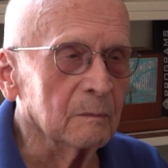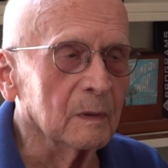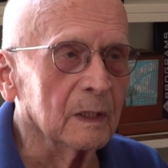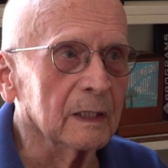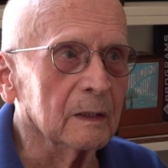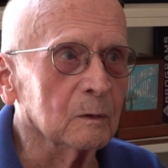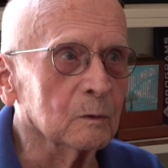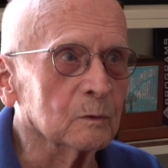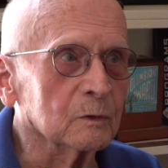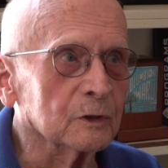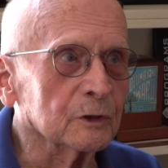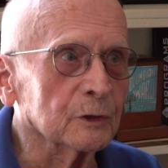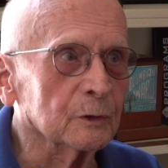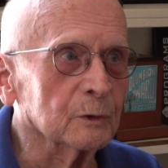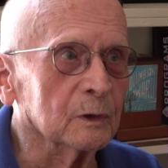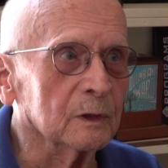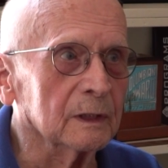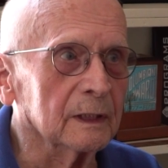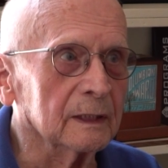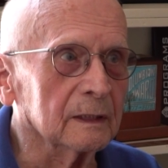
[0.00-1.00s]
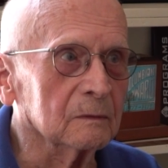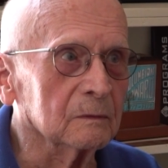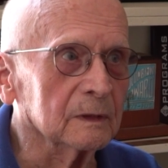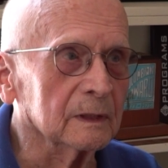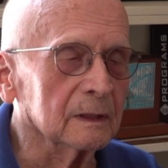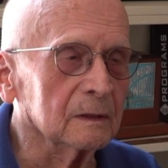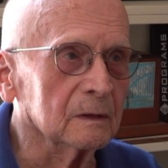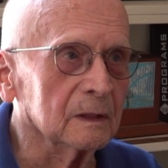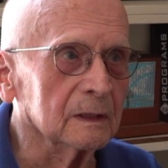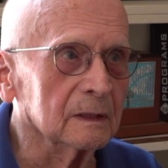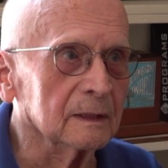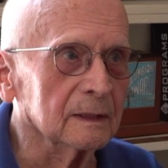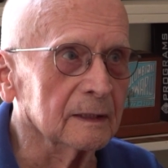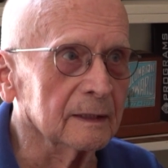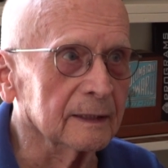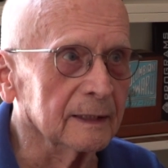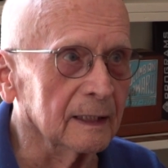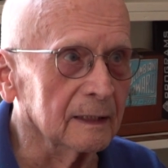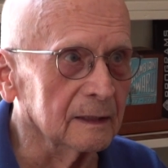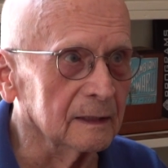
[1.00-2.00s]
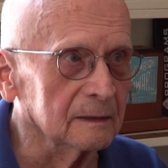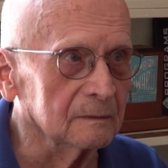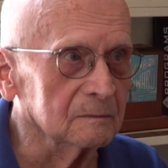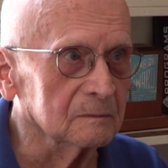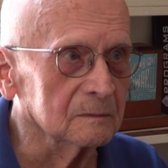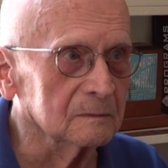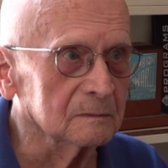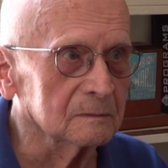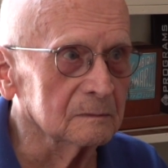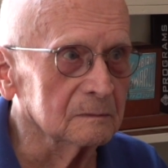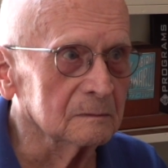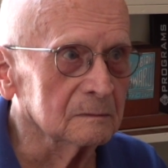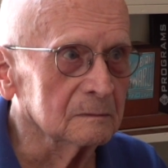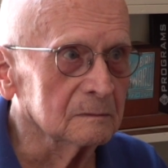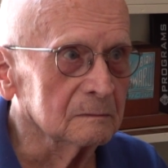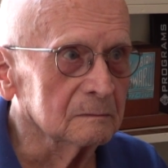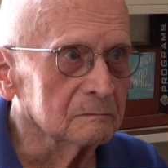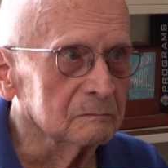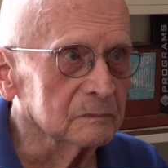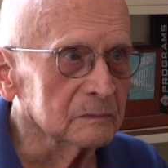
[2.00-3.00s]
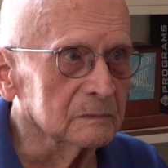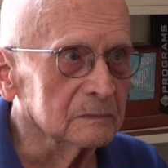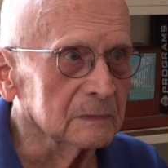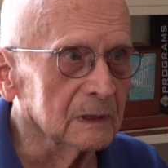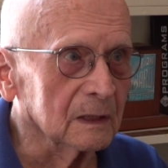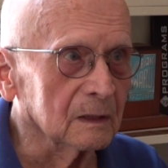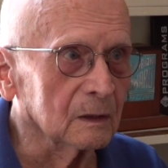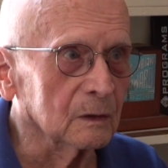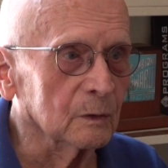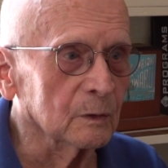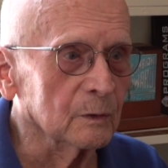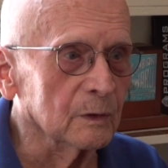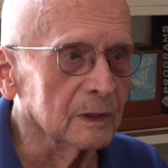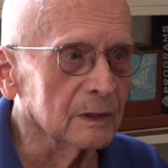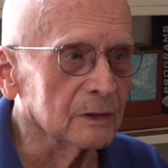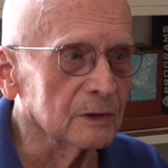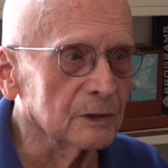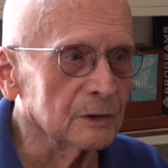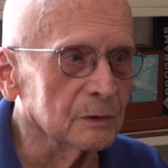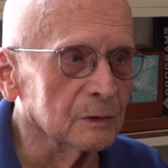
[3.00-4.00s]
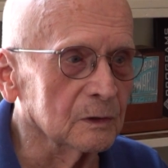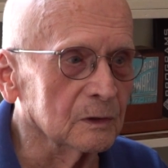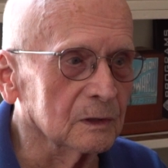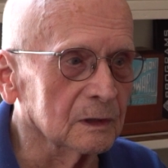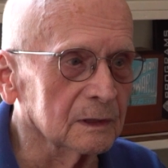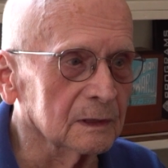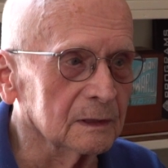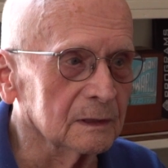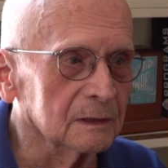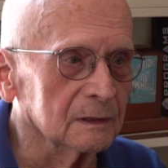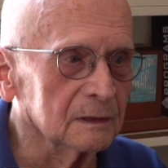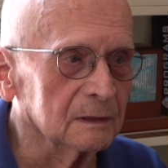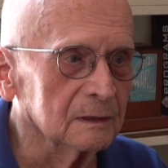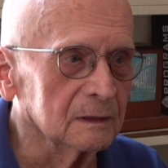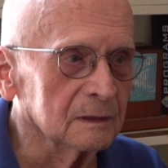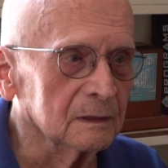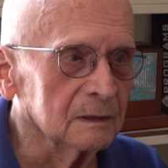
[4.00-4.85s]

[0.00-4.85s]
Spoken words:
had my own store downtown at the time, a clothing store.